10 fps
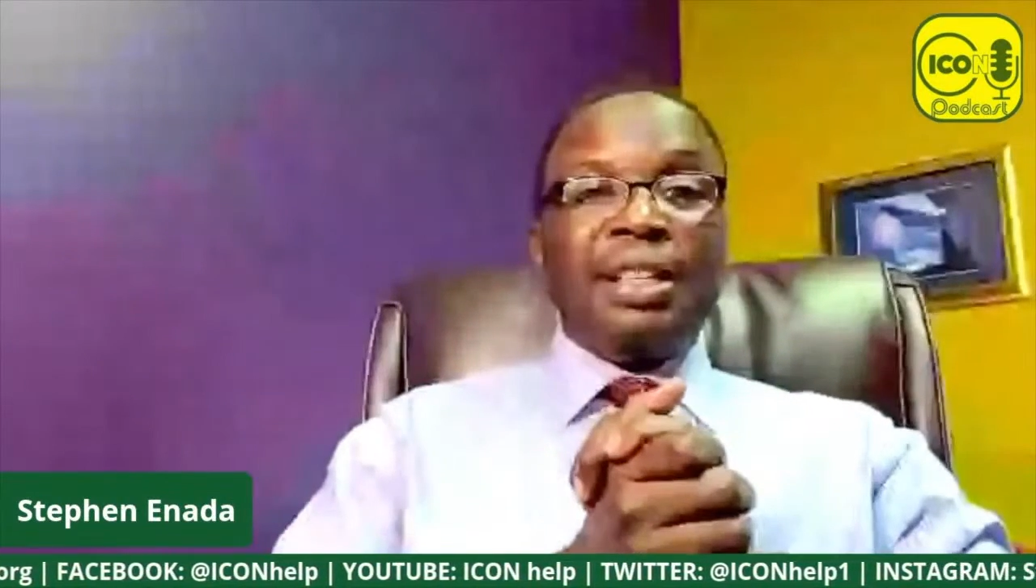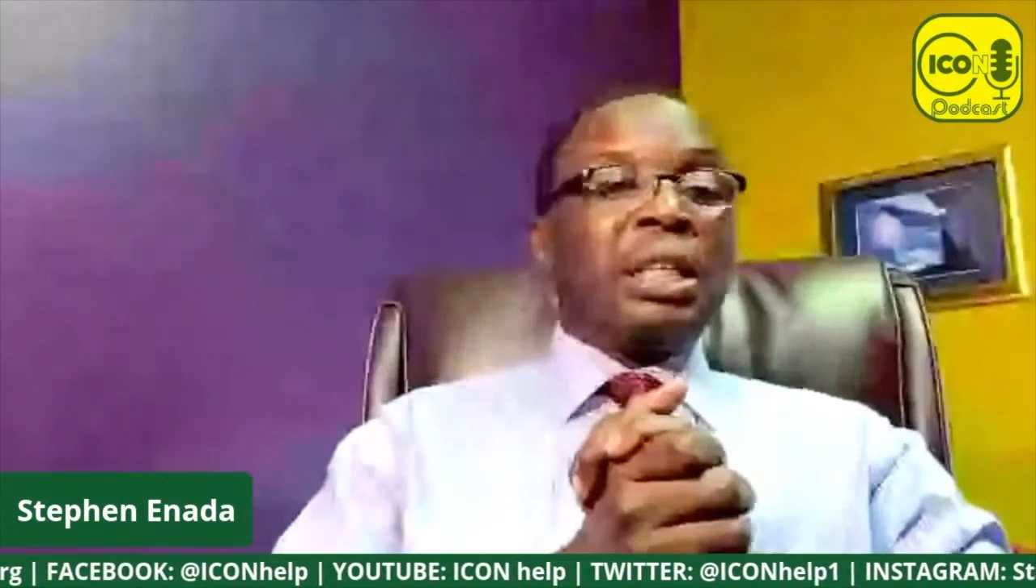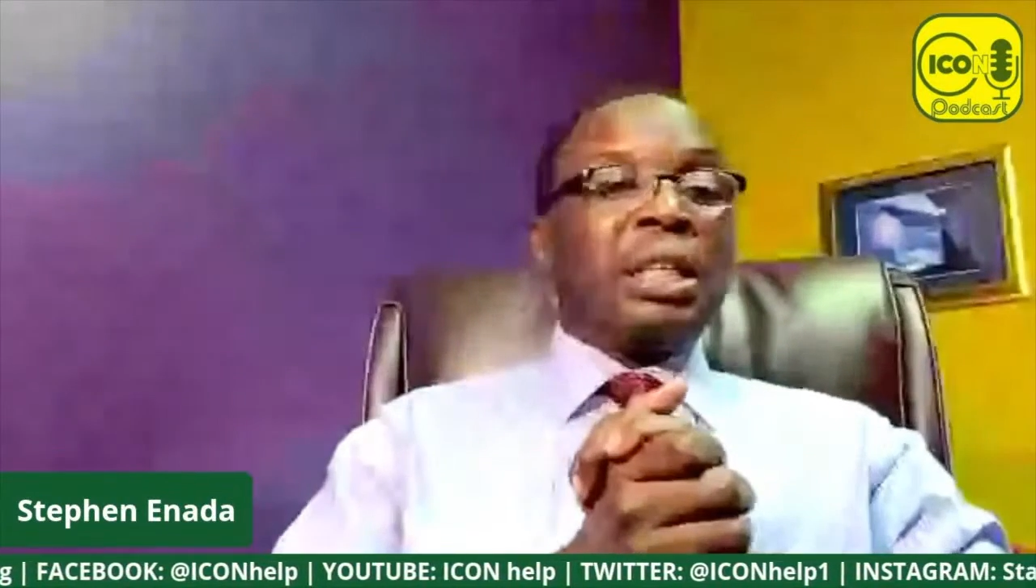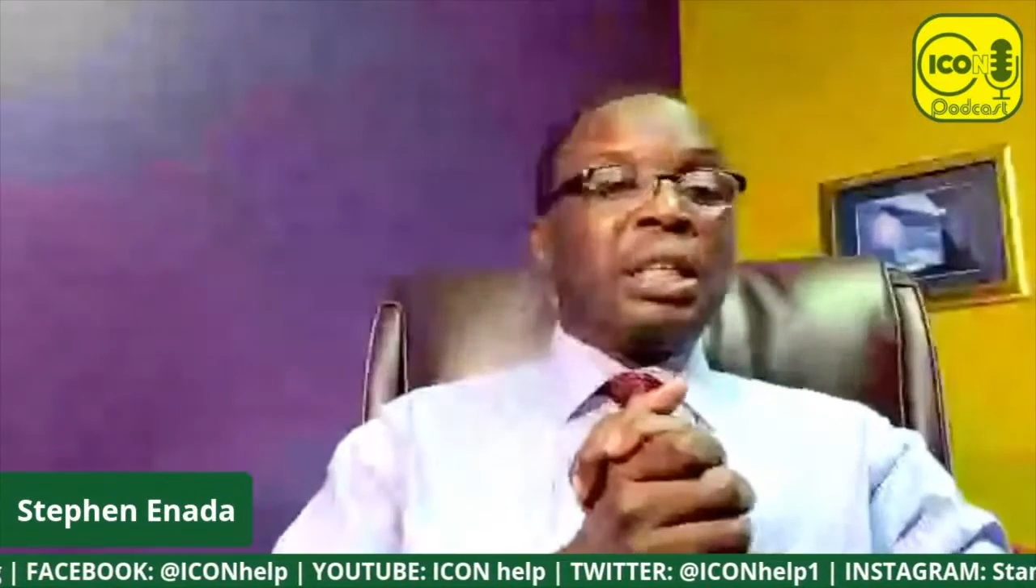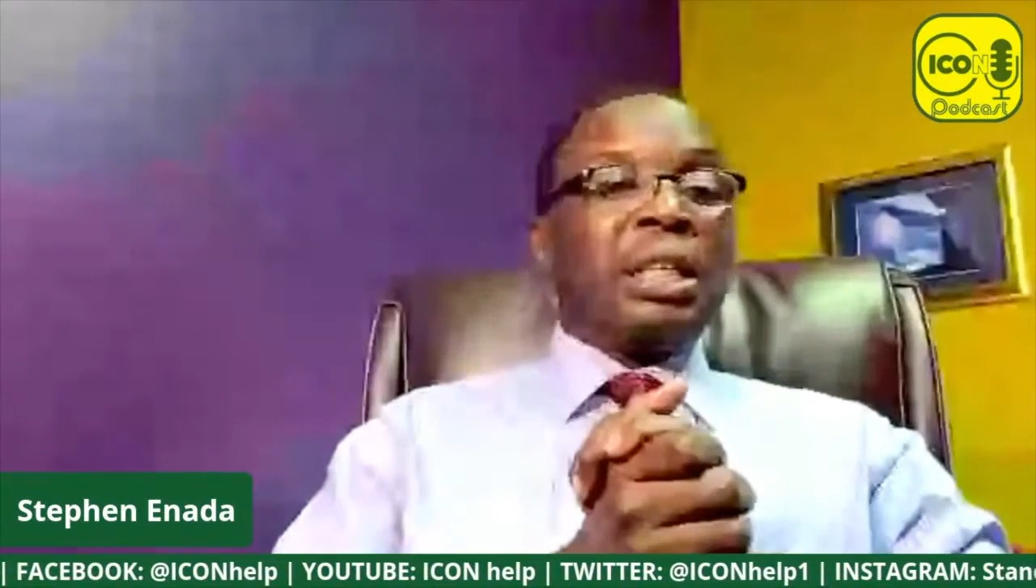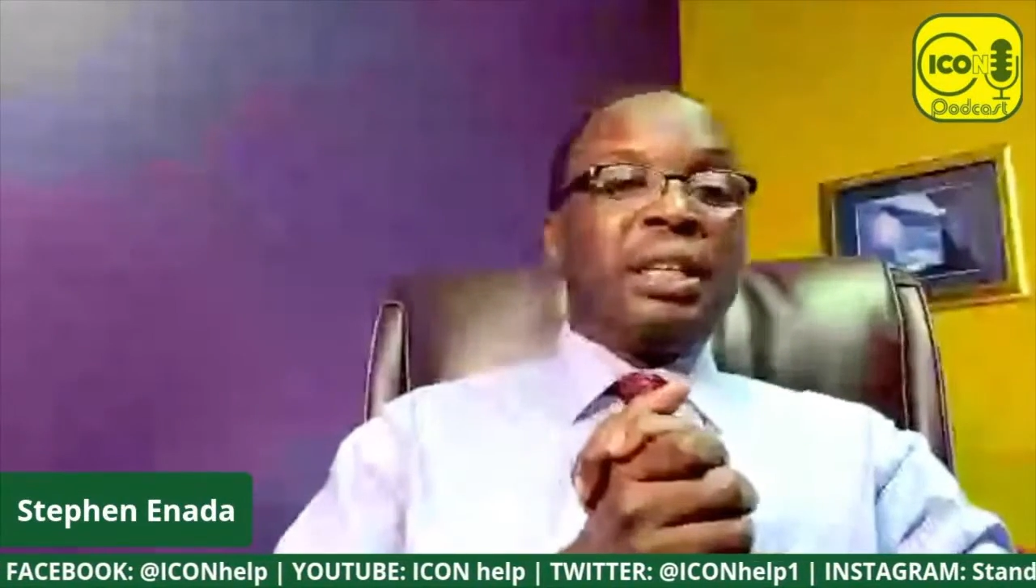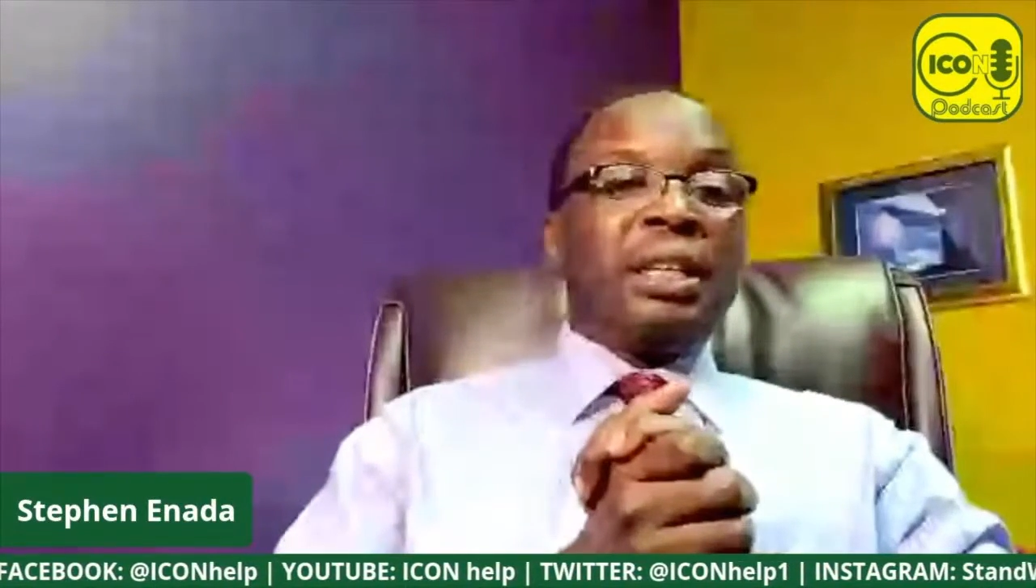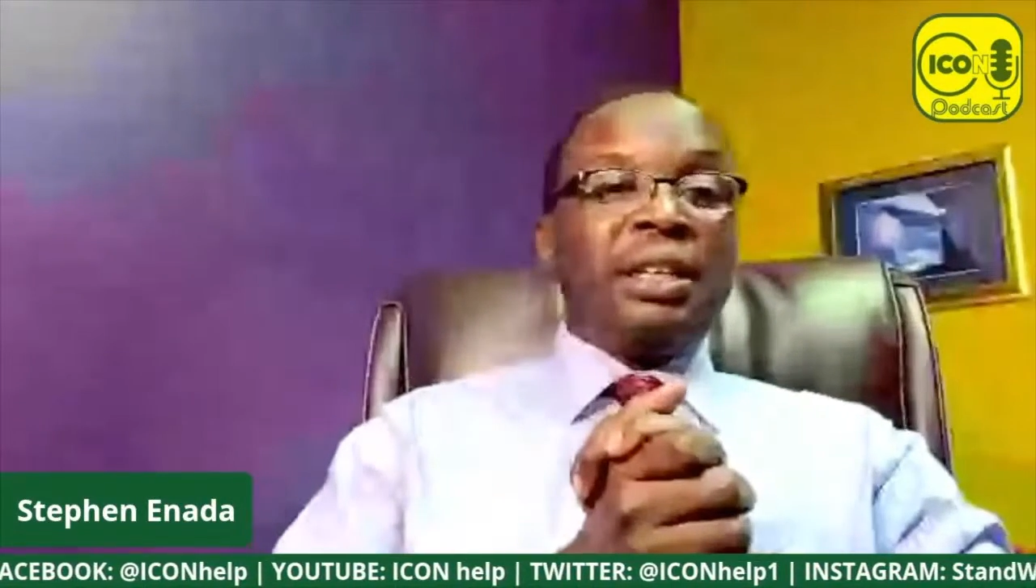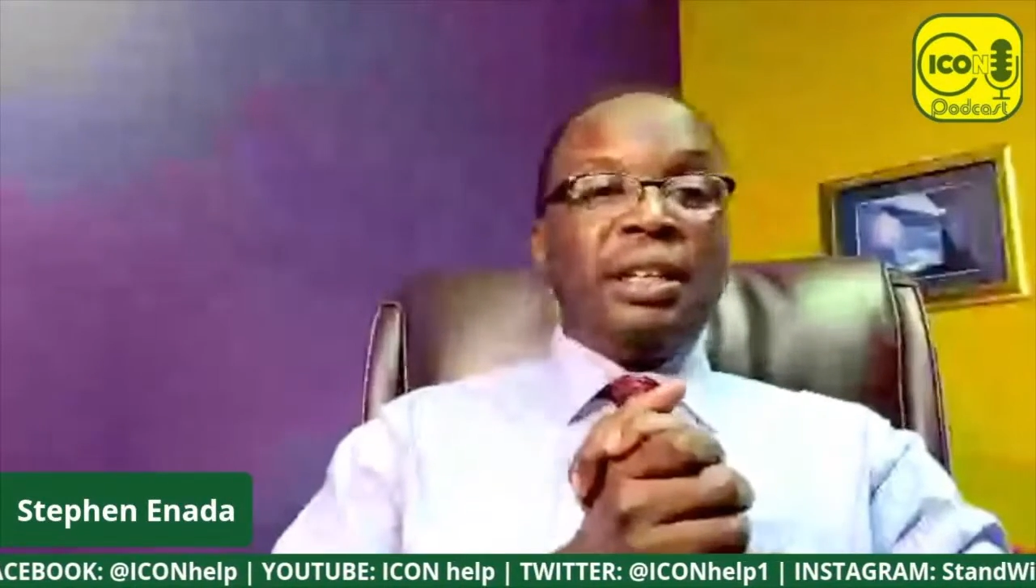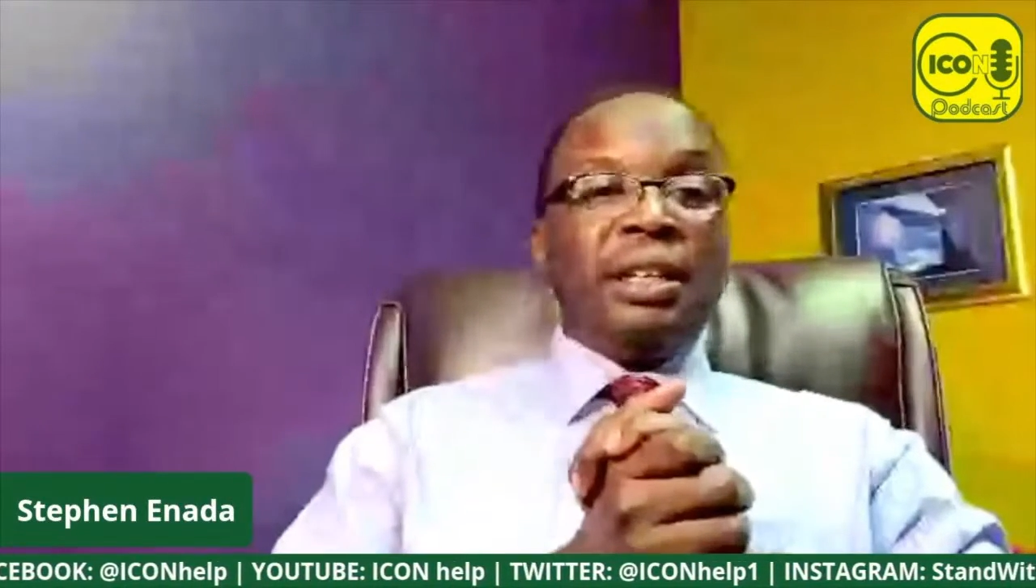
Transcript: sleeping